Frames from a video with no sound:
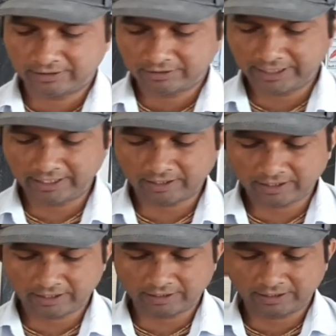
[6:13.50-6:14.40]

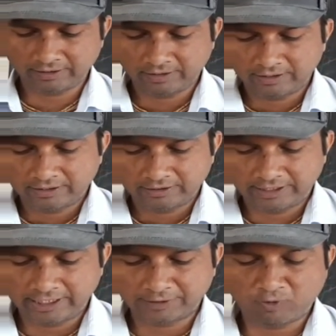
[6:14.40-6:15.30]

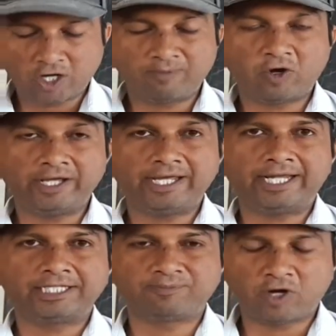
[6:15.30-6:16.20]
they small boy
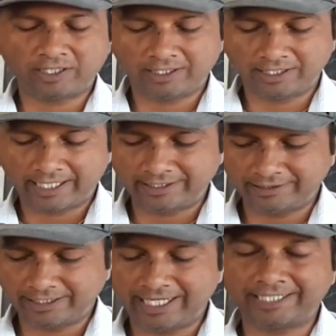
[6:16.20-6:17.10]
and small girl, and
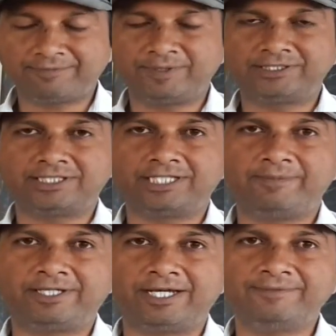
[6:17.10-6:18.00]
in the last picture
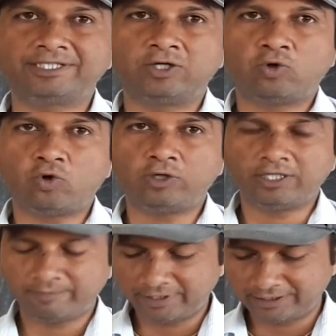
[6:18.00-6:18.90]
they become
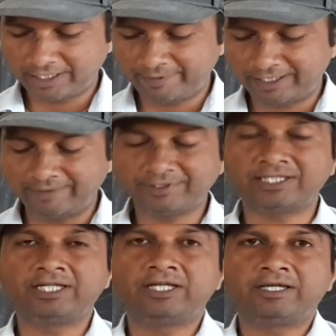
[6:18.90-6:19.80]
old, means they become
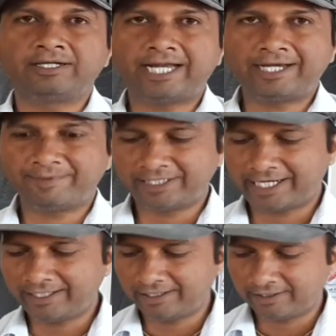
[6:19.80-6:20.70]
grandmother
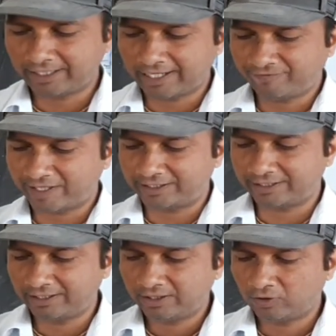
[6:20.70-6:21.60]
and
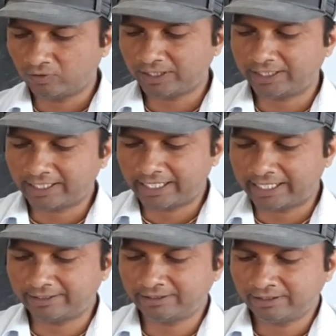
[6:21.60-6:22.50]
grandfather. Okay,
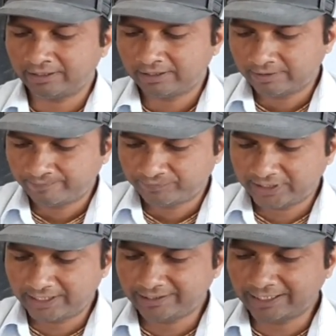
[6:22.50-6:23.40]
and
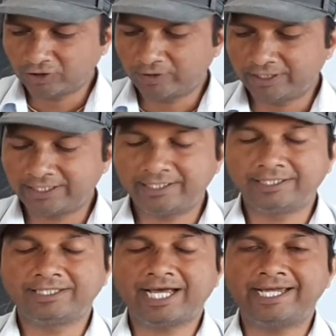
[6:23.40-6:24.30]
there is also
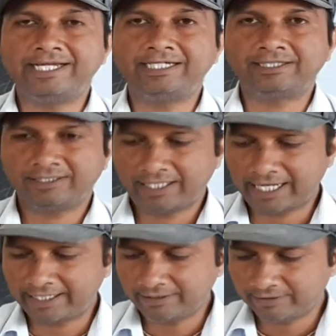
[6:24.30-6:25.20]
increase in the height
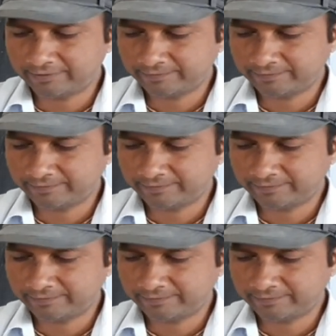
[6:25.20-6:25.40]
and